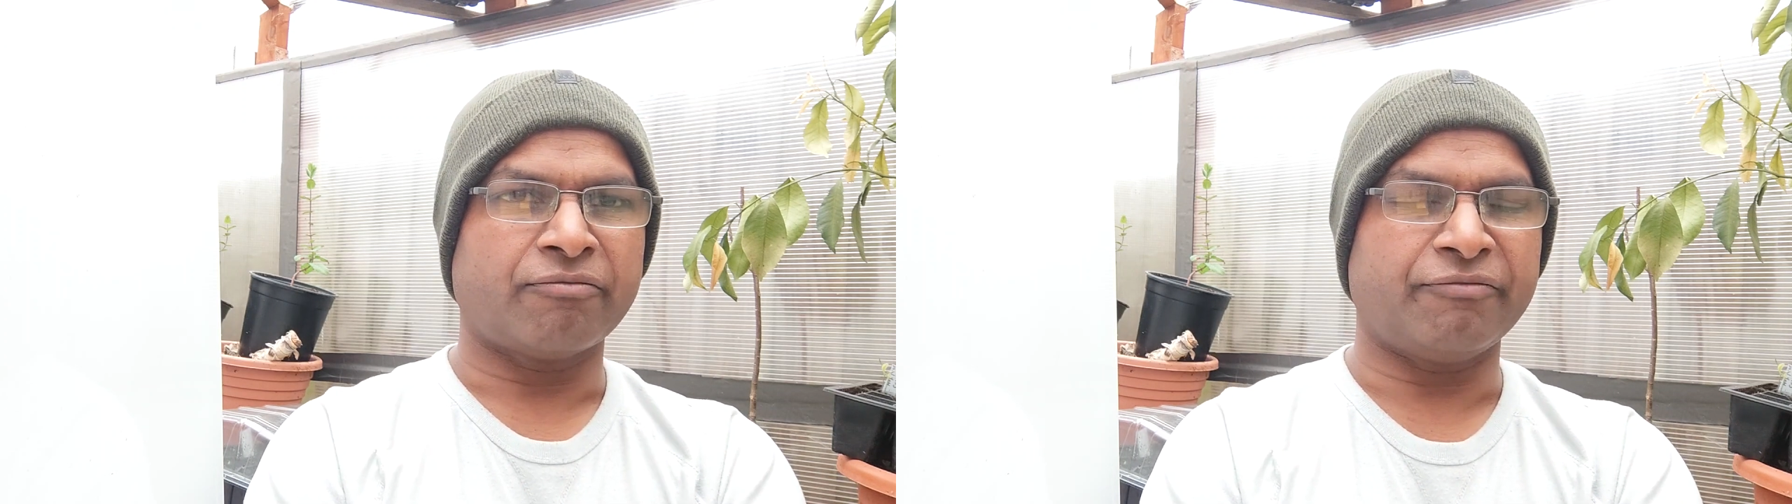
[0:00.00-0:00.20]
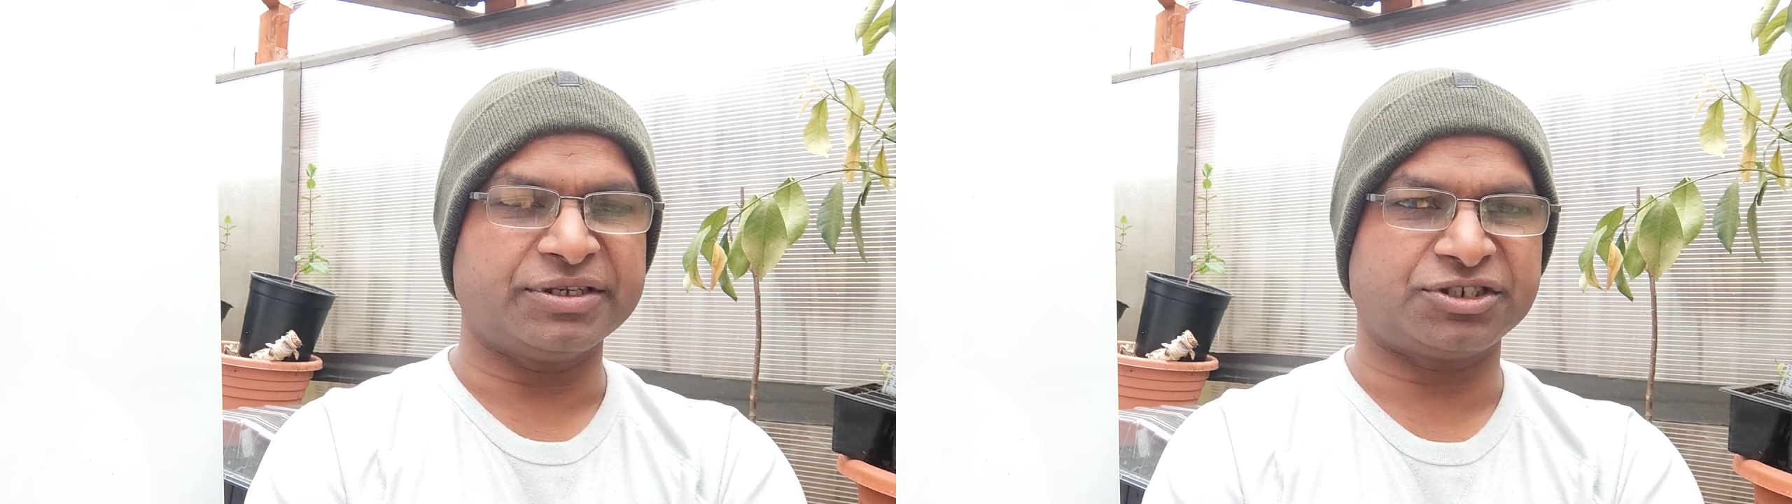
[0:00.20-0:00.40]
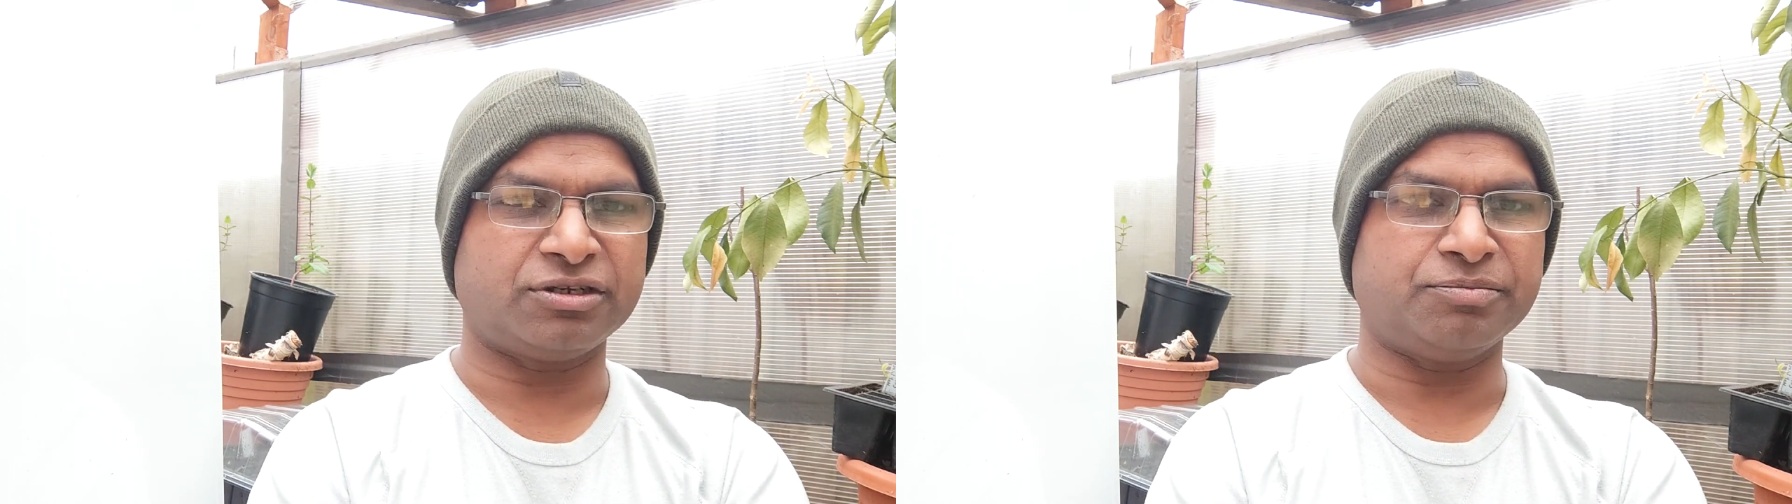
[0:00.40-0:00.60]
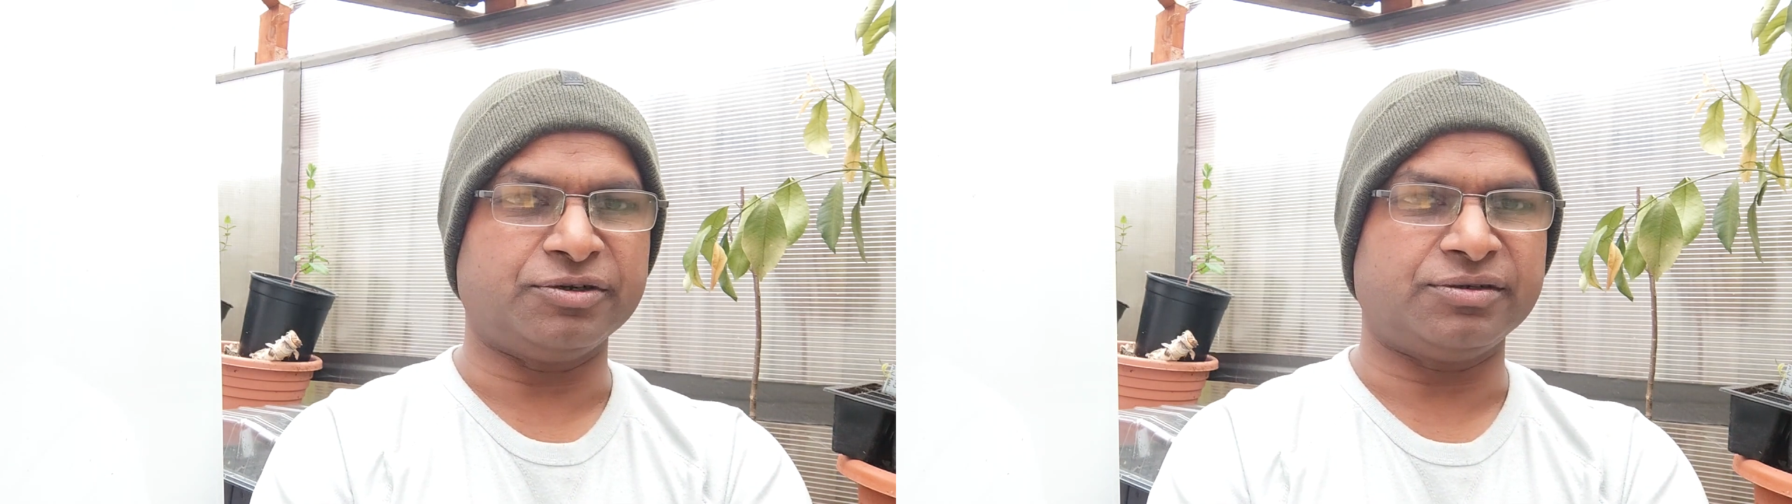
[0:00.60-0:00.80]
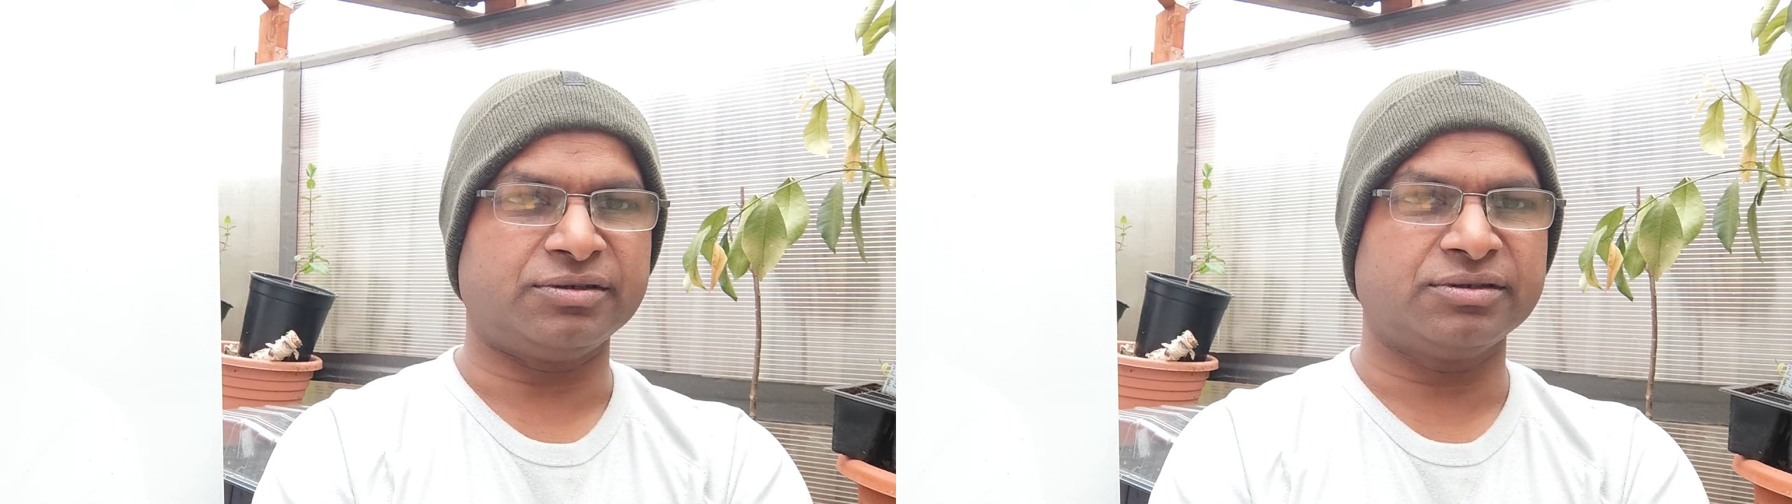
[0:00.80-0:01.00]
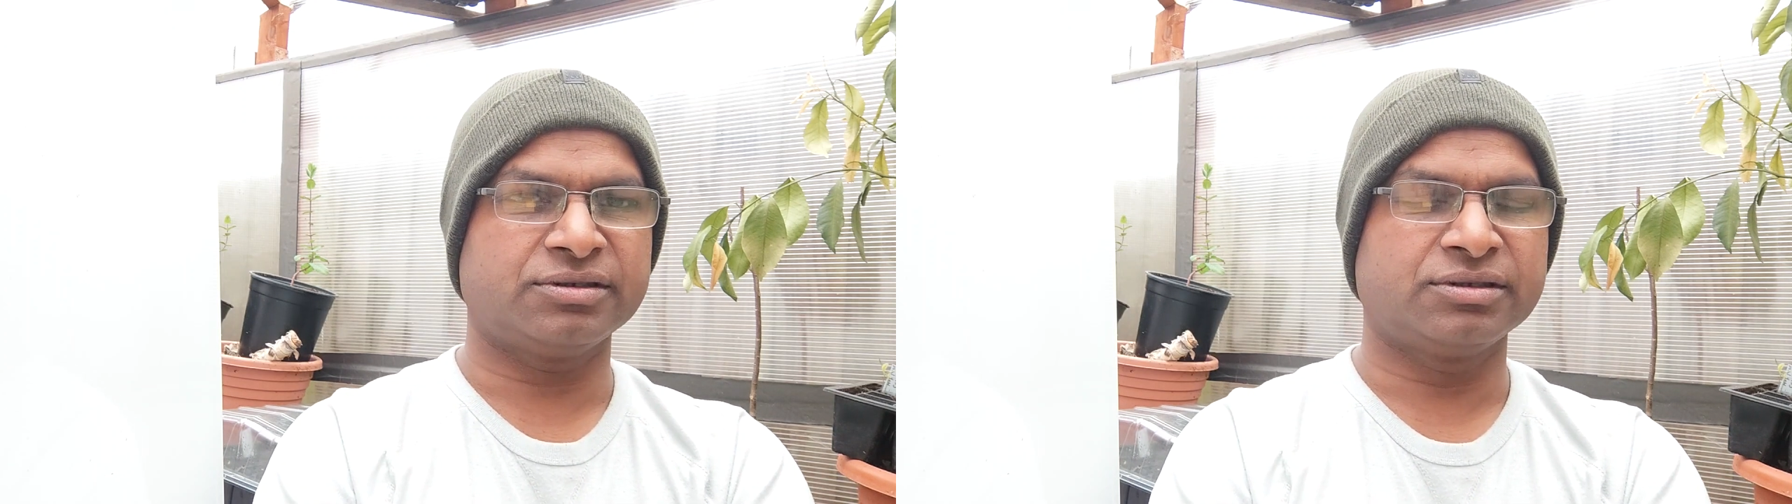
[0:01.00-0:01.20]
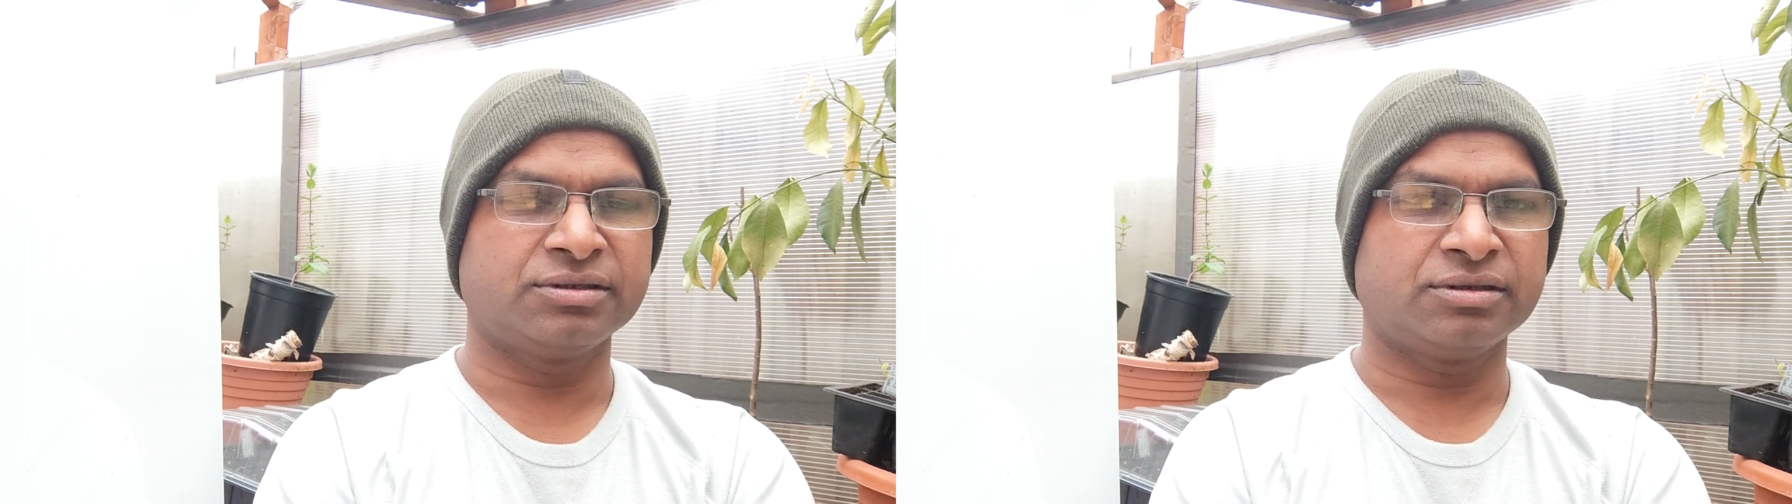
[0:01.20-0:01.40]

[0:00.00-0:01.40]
vegetables